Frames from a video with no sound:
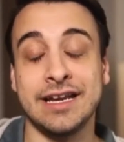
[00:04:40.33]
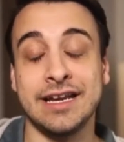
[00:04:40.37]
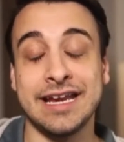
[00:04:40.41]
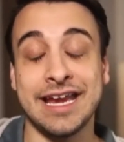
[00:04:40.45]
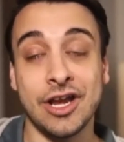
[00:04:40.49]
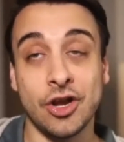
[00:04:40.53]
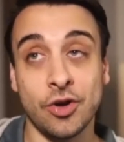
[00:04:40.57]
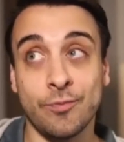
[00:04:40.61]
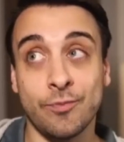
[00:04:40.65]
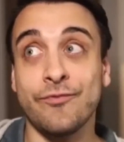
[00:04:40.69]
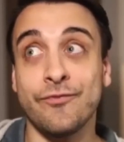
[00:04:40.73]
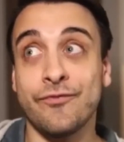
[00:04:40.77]

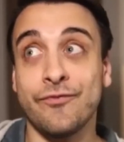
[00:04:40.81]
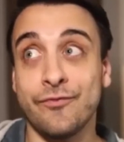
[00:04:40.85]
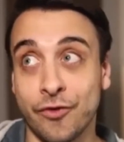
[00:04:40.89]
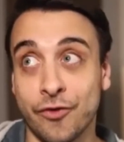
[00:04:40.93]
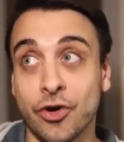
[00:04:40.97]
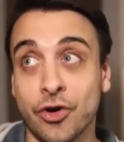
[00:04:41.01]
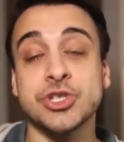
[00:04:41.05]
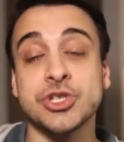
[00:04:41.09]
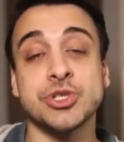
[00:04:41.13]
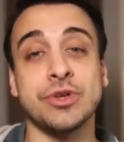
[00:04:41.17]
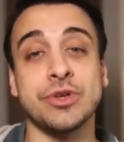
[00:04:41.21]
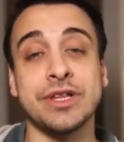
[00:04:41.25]
in
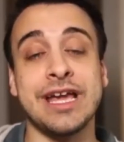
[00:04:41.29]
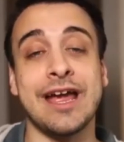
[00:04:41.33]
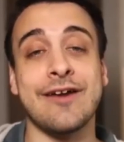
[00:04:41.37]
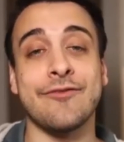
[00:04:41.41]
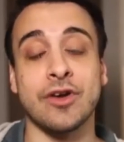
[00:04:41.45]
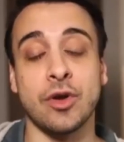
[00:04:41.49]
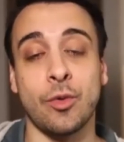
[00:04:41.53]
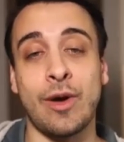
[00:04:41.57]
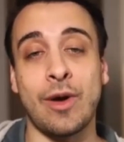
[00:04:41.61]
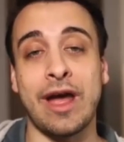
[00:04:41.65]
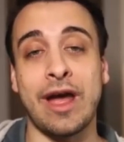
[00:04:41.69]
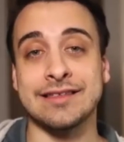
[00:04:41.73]
virtually
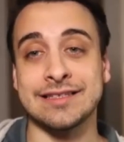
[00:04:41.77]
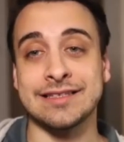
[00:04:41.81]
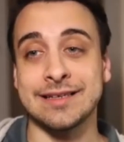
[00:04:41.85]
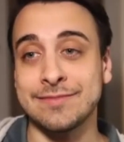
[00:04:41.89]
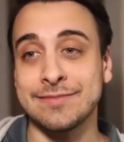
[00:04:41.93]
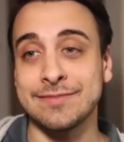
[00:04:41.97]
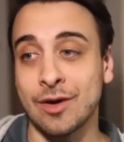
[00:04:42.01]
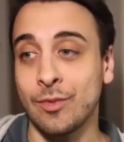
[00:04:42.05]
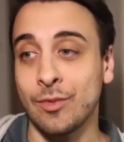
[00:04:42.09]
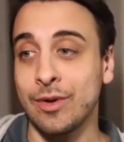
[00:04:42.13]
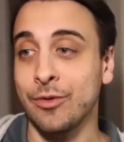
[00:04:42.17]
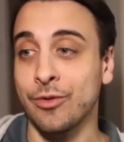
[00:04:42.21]
every way
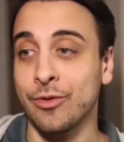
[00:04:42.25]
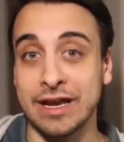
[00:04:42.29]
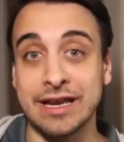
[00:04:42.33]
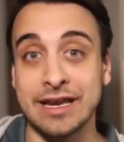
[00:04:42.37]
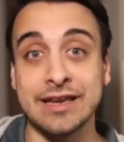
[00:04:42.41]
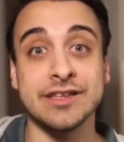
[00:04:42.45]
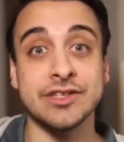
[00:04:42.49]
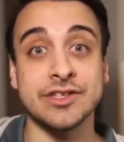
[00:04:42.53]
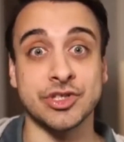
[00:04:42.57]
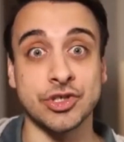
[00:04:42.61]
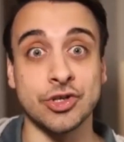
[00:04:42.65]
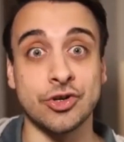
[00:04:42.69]
except that we were
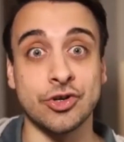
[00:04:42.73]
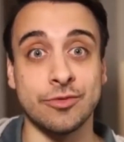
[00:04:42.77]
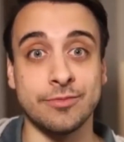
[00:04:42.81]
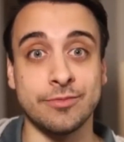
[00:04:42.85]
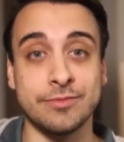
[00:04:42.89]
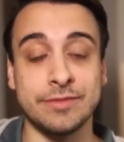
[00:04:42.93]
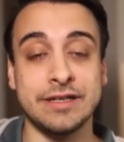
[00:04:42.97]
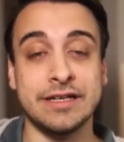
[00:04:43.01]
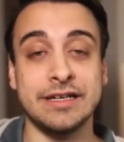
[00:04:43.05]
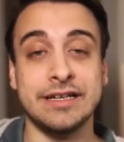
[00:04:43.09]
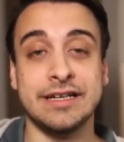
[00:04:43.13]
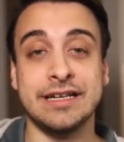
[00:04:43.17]
in
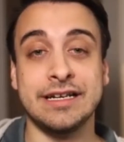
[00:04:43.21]
Zoom,